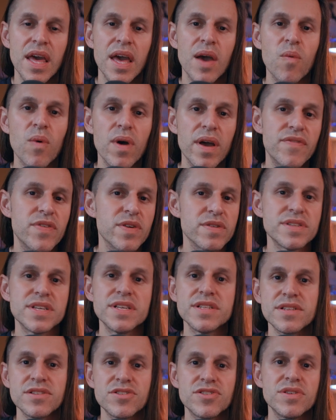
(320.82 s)
And if you're a
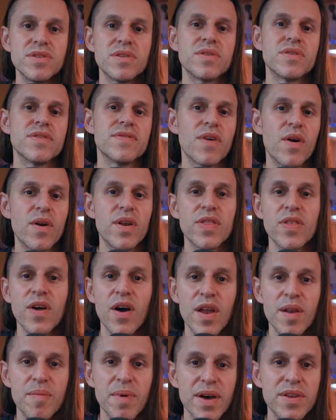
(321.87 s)
seasoned shooter, you've already
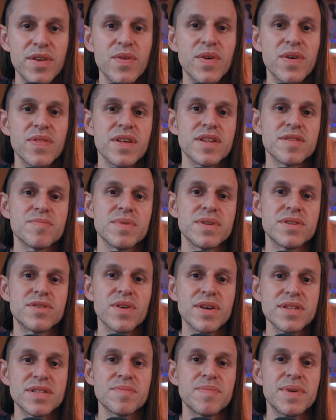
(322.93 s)
thought about doing this, but
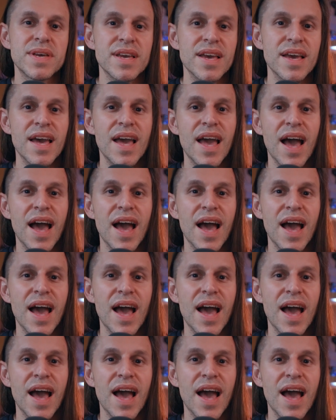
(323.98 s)
trust me,